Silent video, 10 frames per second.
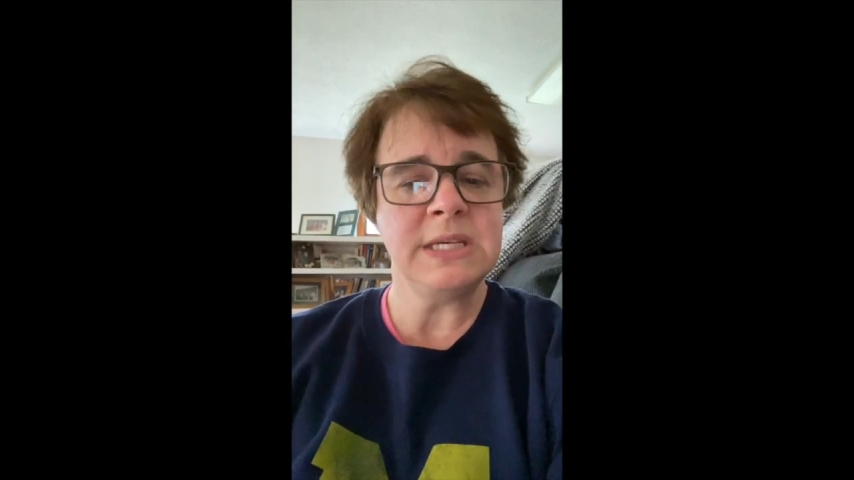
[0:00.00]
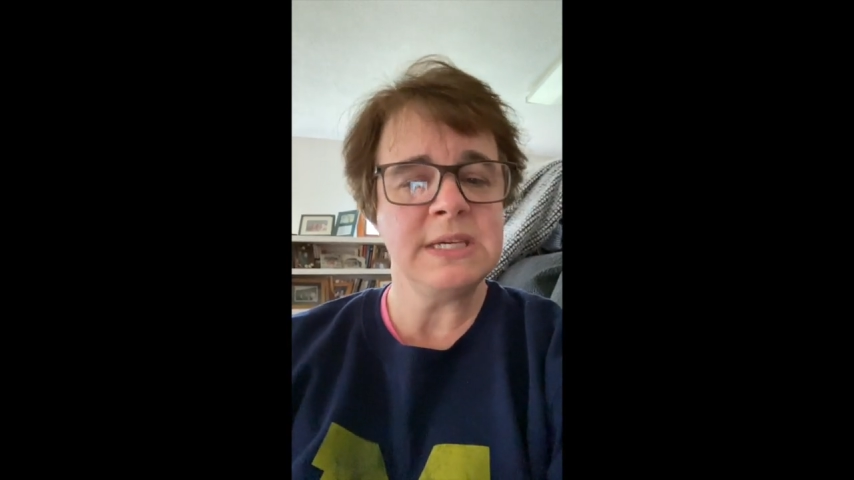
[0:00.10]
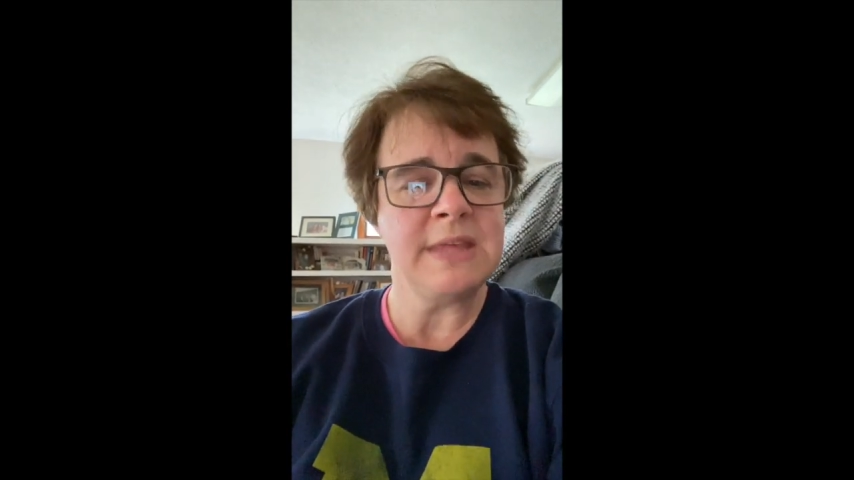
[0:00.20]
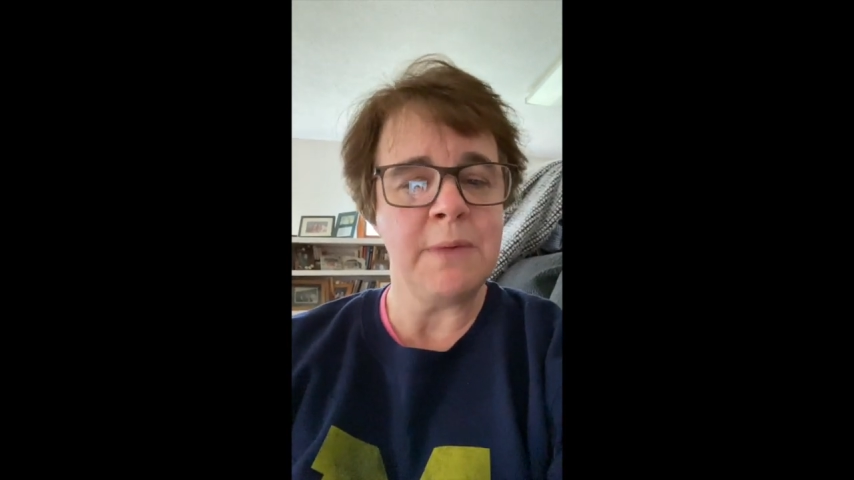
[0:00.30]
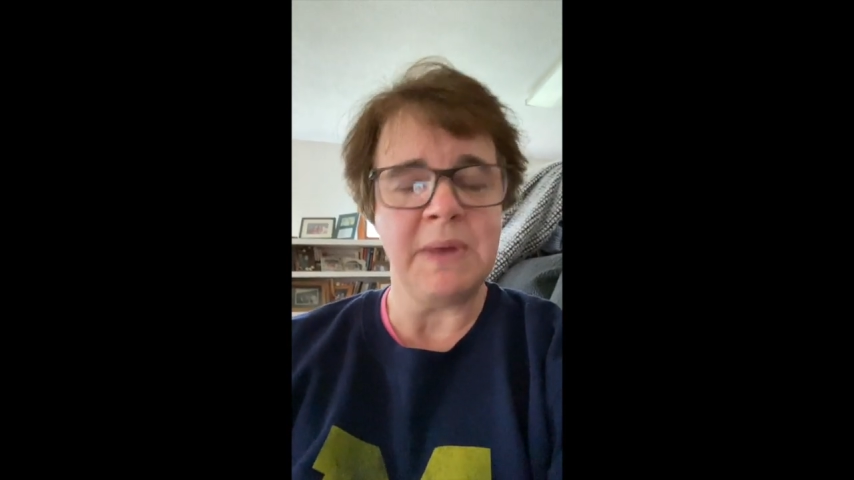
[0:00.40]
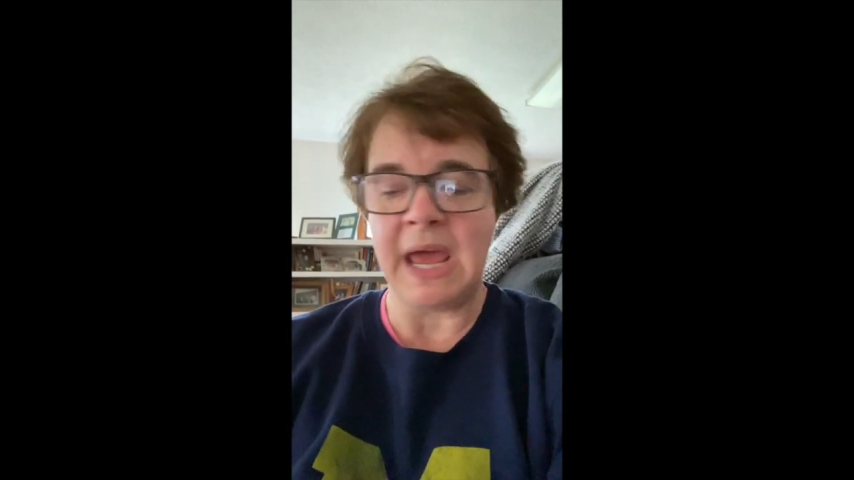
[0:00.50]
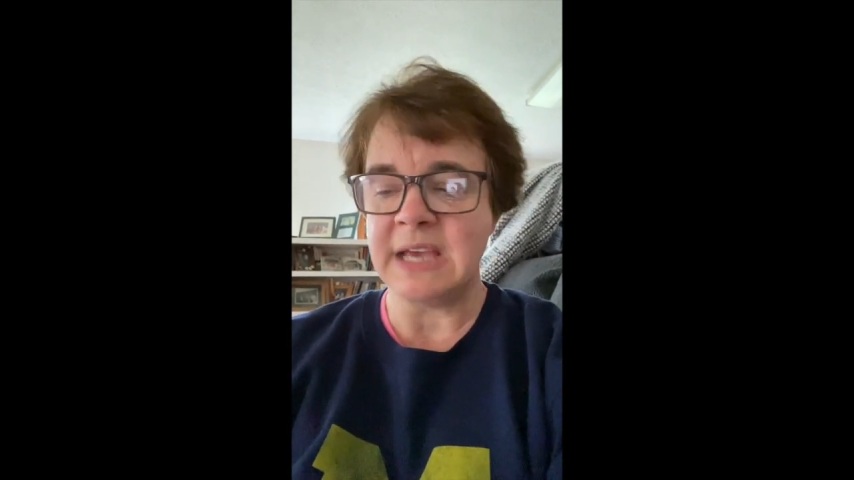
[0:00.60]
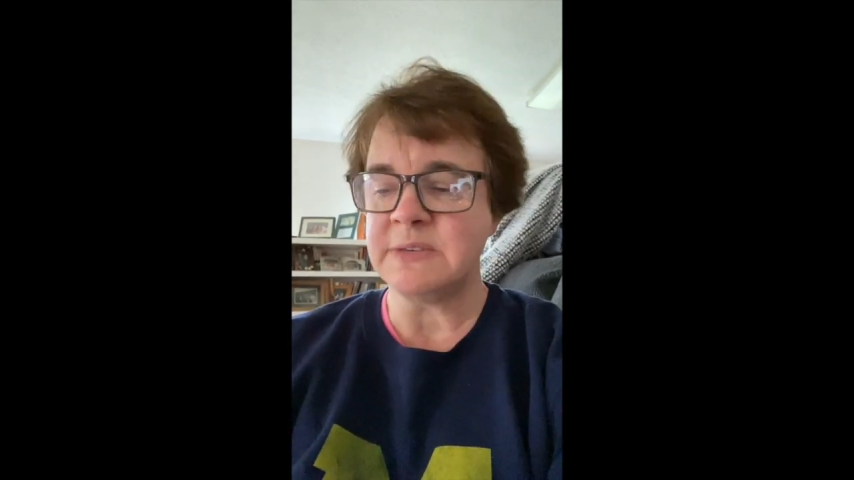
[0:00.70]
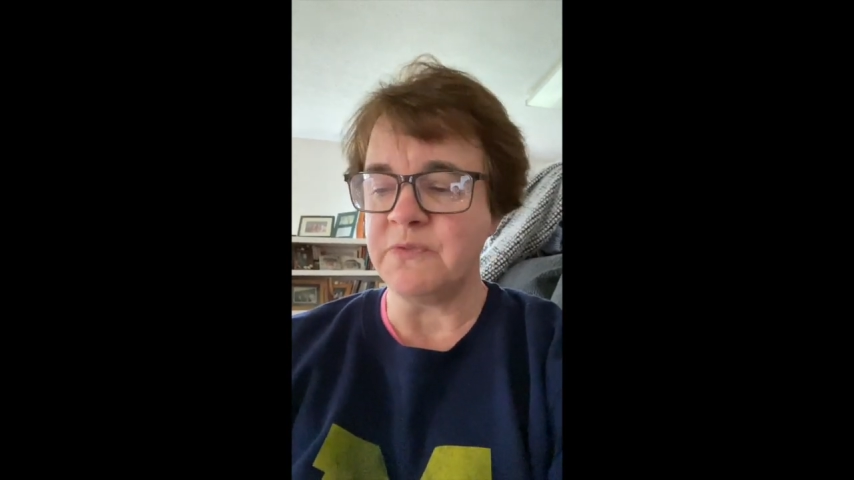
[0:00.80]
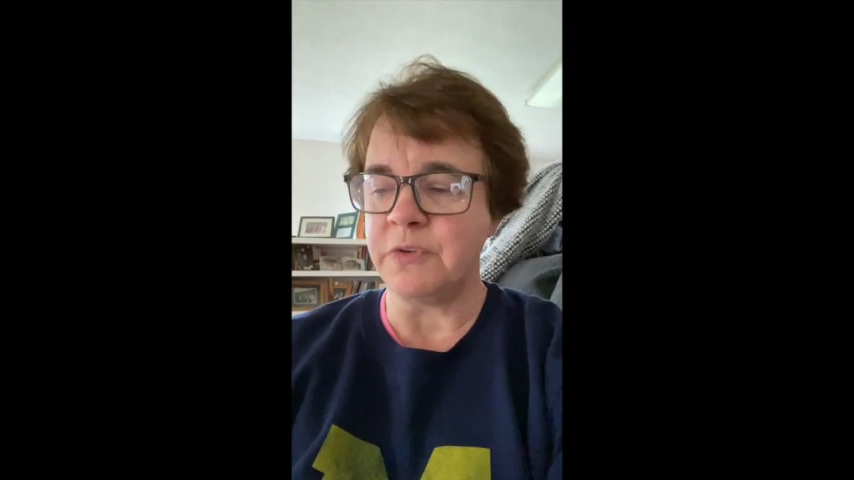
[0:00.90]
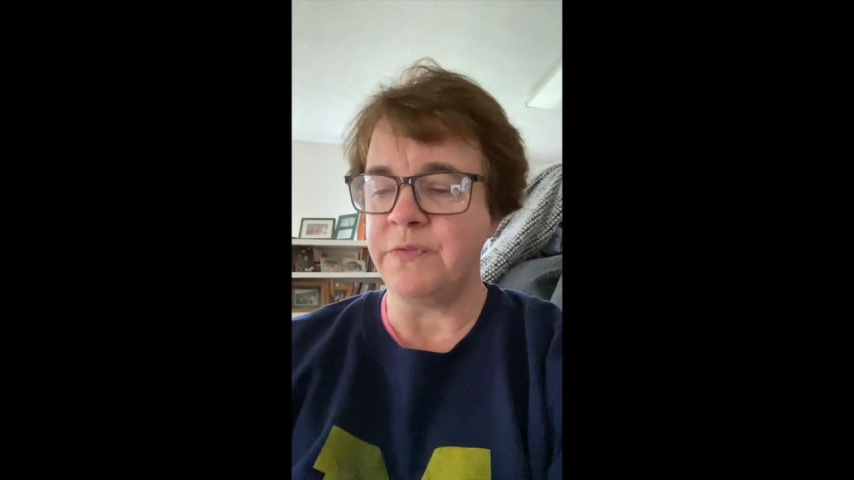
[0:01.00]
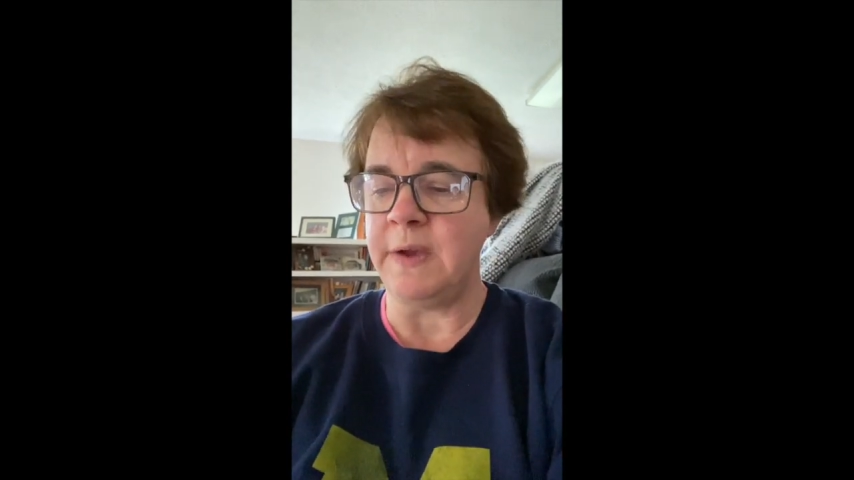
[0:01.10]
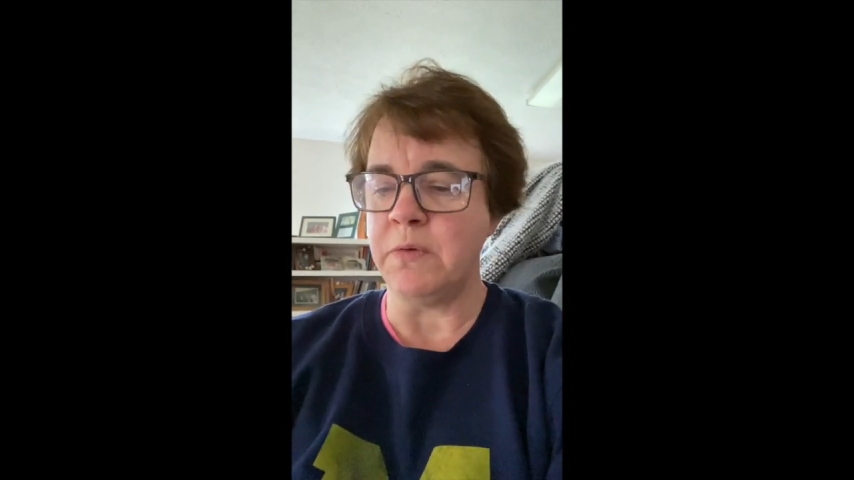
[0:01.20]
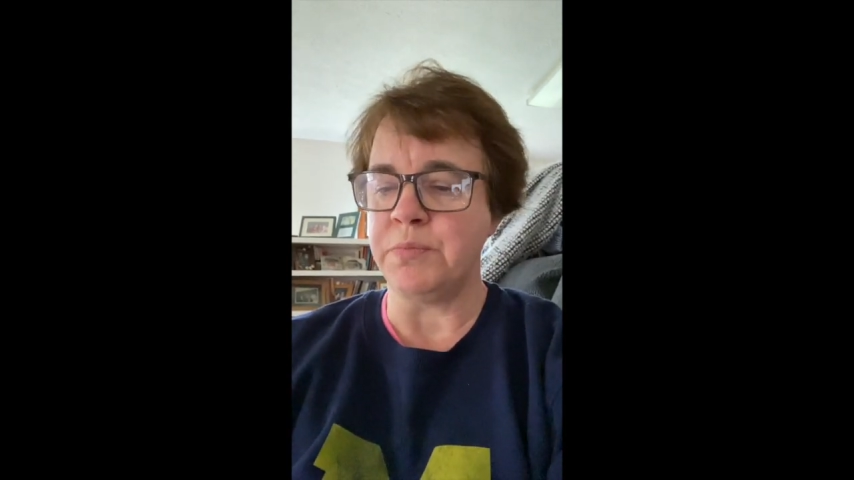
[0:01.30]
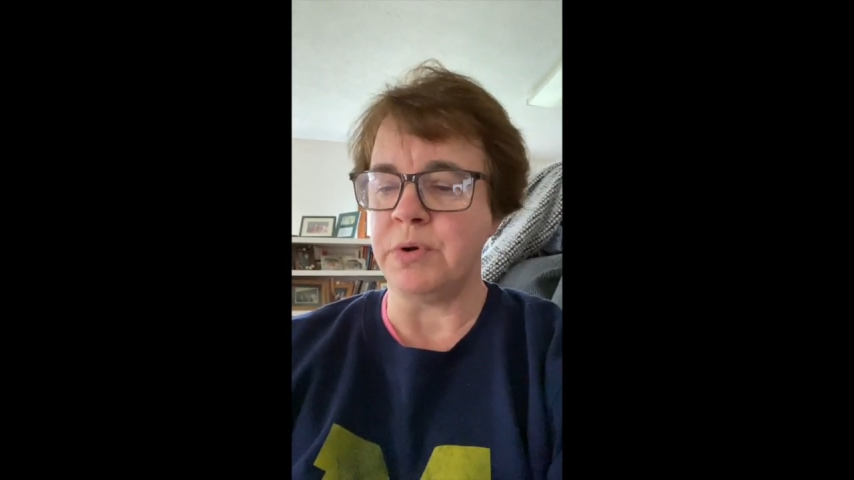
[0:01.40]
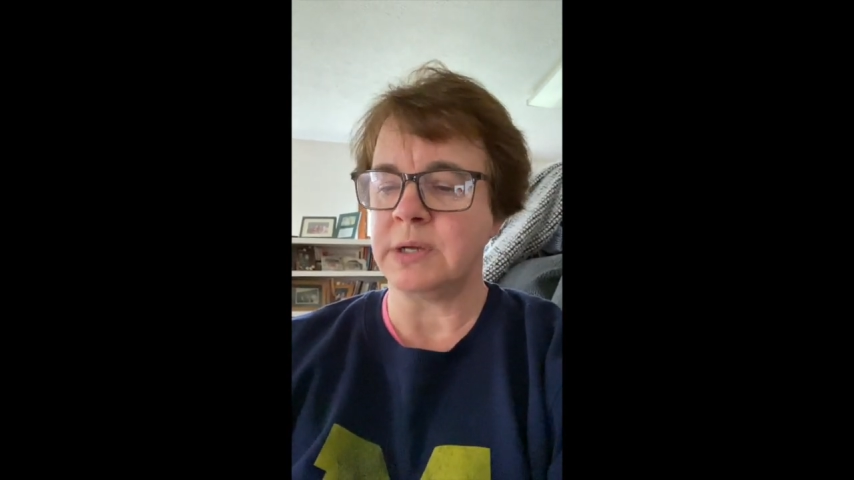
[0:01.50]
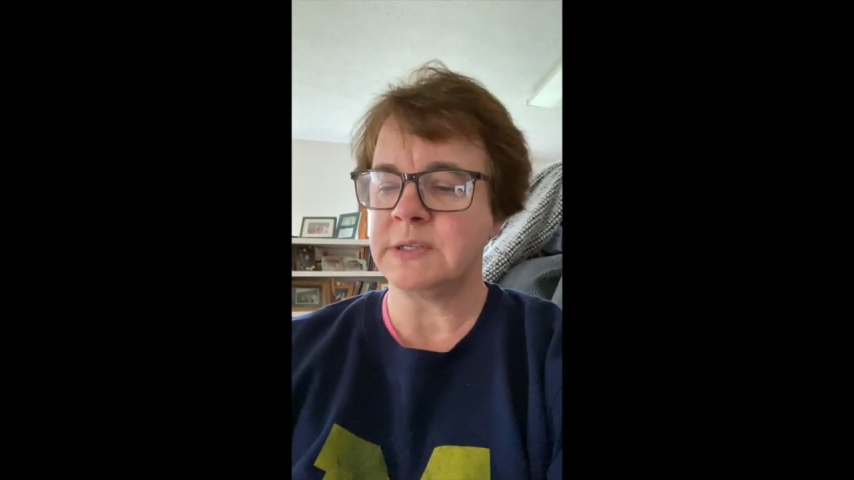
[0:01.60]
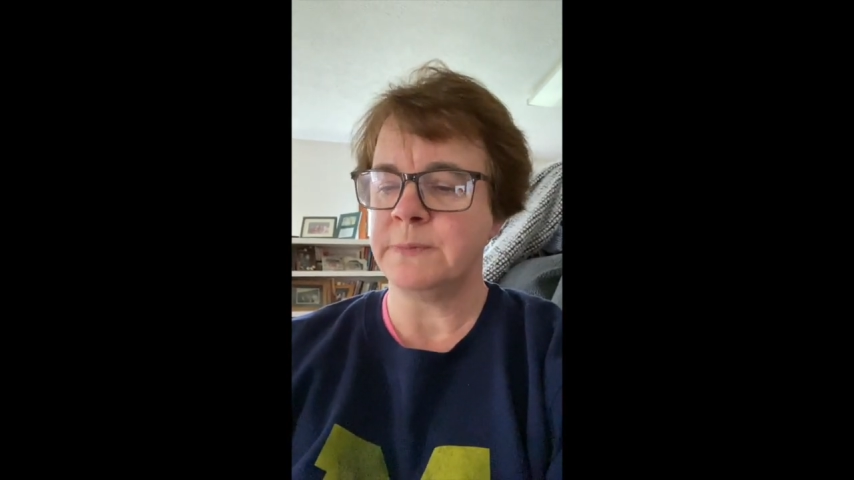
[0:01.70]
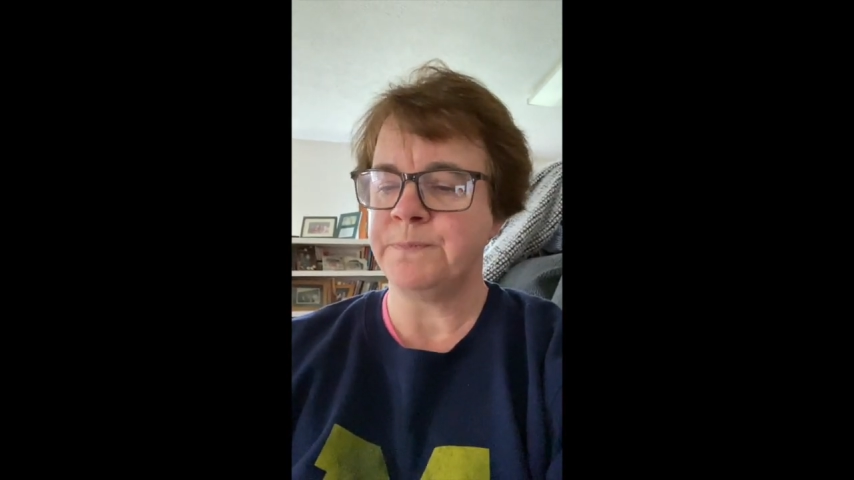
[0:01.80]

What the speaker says: to them and asked them for favorite books.